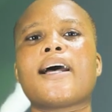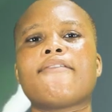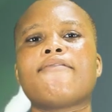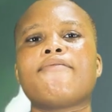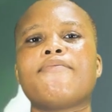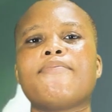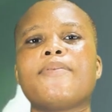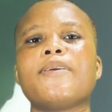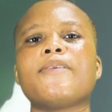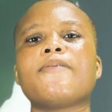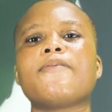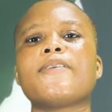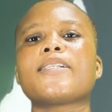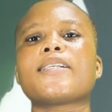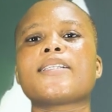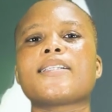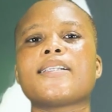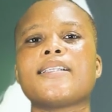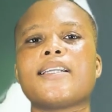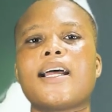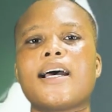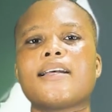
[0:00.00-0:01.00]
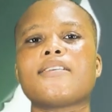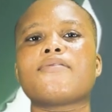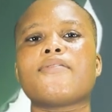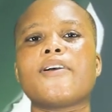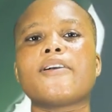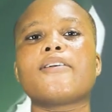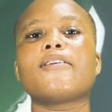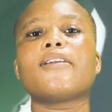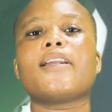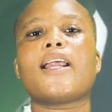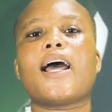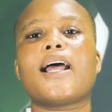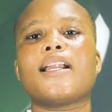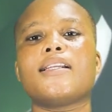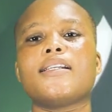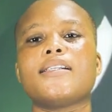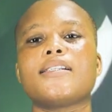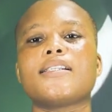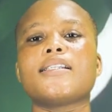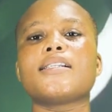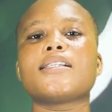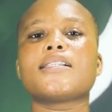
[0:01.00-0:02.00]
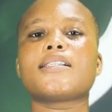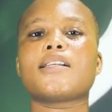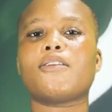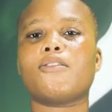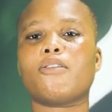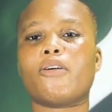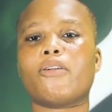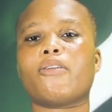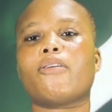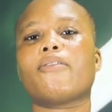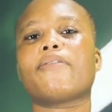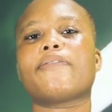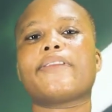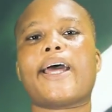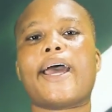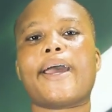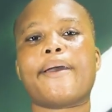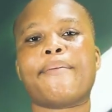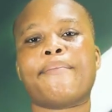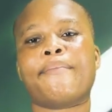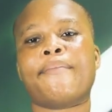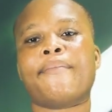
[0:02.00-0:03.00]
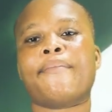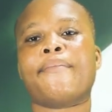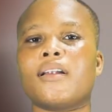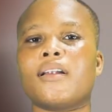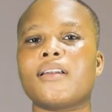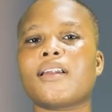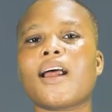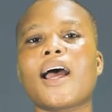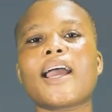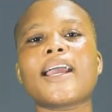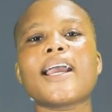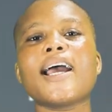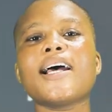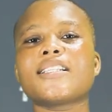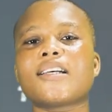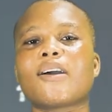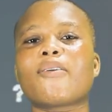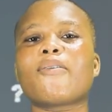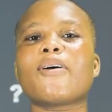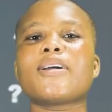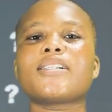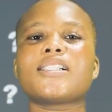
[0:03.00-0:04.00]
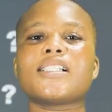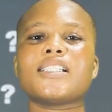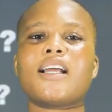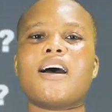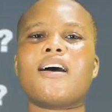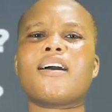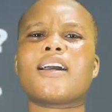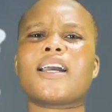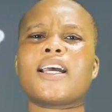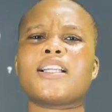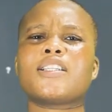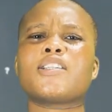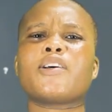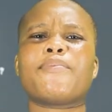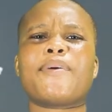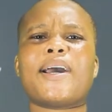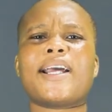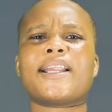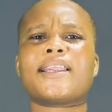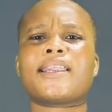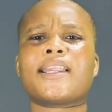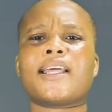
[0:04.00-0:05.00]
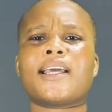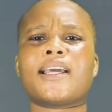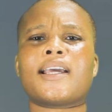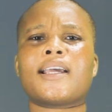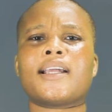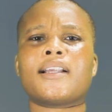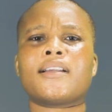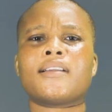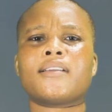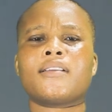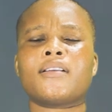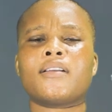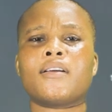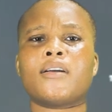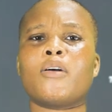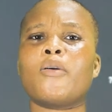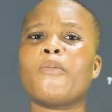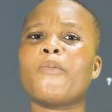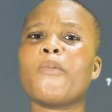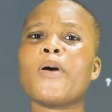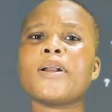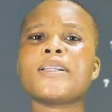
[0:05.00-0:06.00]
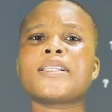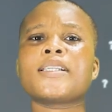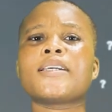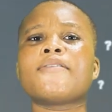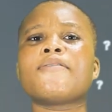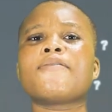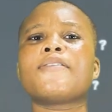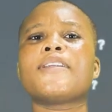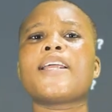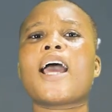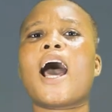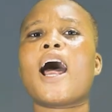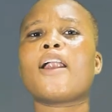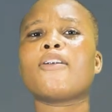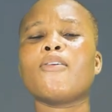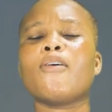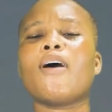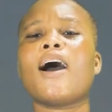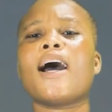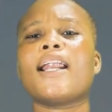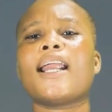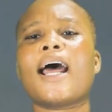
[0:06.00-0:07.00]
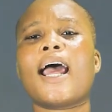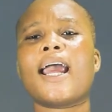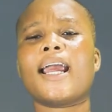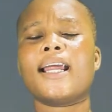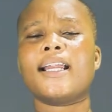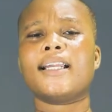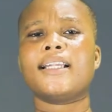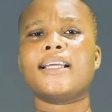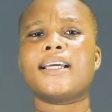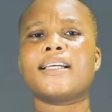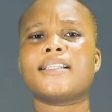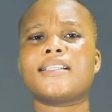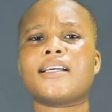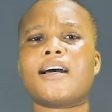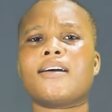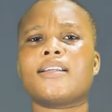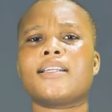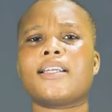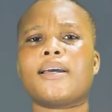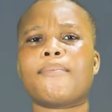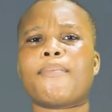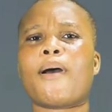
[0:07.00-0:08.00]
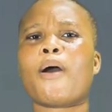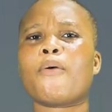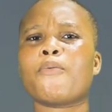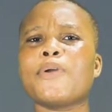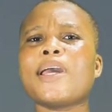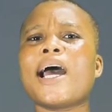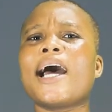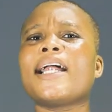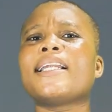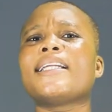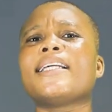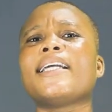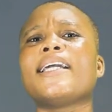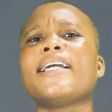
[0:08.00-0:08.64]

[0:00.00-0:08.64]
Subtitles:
have been visiting us regularly since the dawn of time. Now here's a question that will get your mind thinking. What if there are no other aliens out there, but we are